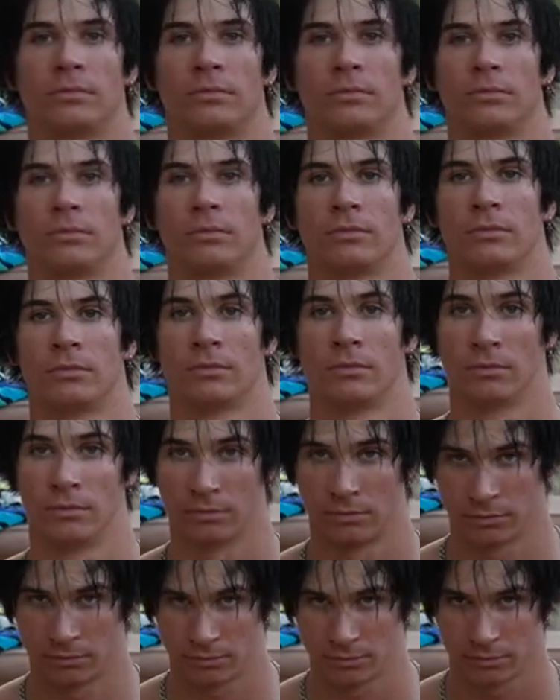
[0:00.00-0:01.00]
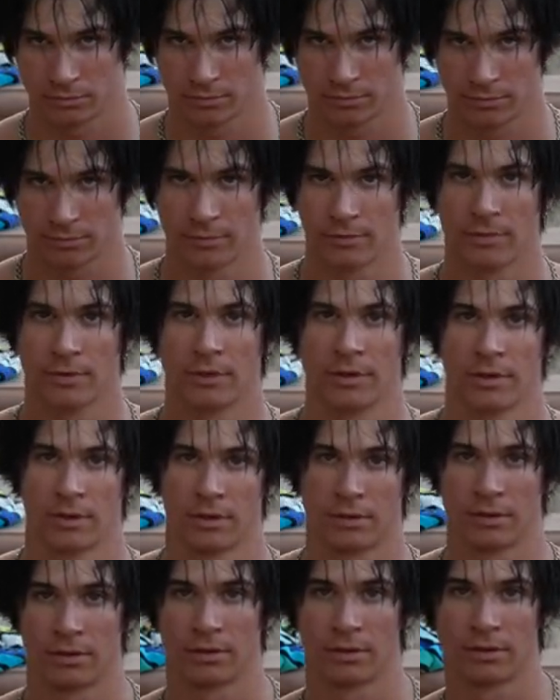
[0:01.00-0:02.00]

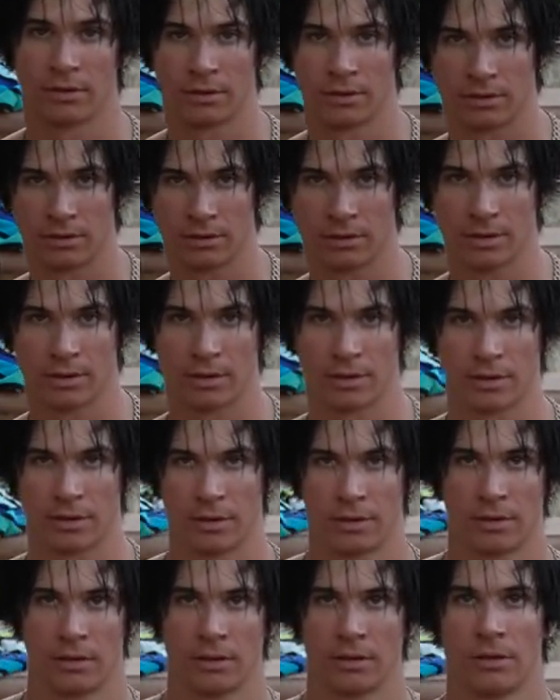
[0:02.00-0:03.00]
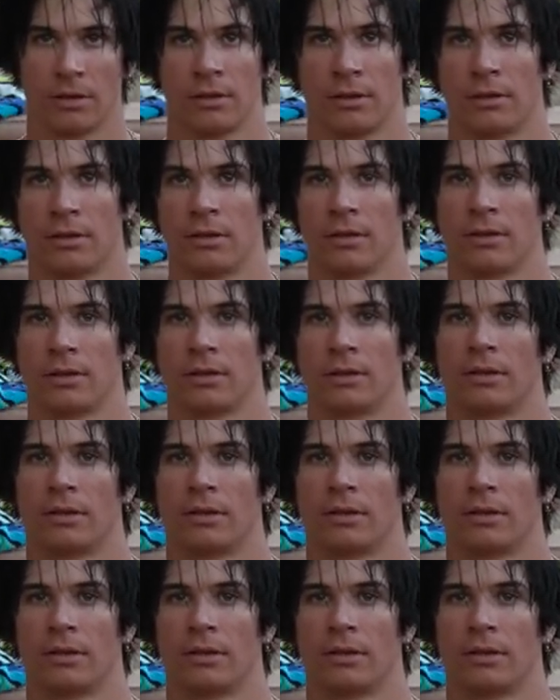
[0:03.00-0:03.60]
(not speaking)